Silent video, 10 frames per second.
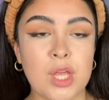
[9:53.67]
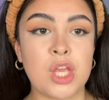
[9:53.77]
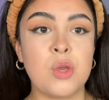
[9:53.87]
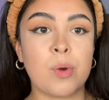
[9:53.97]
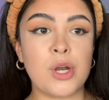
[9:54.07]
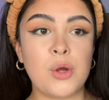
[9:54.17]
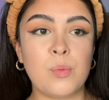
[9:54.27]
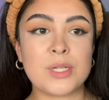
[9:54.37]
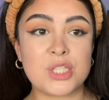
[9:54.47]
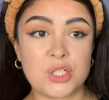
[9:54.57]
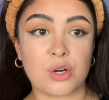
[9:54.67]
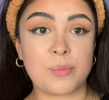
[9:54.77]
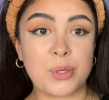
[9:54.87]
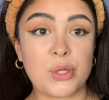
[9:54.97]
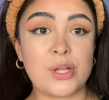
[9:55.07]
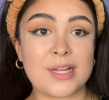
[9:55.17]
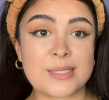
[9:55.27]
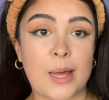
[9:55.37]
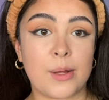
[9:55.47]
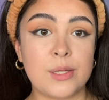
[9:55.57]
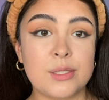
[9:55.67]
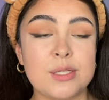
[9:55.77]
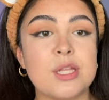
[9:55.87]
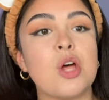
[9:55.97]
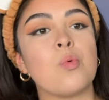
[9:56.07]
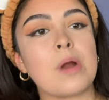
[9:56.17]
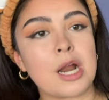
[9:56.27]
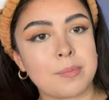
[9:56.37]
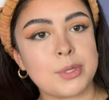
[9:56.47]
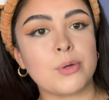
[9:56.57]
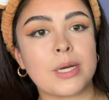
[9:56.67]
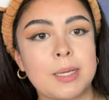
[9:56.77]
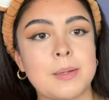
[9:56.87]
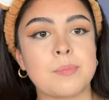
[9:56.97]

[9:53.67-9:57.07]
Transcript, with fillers: You wanna know what's durable as hell? Rare Beauty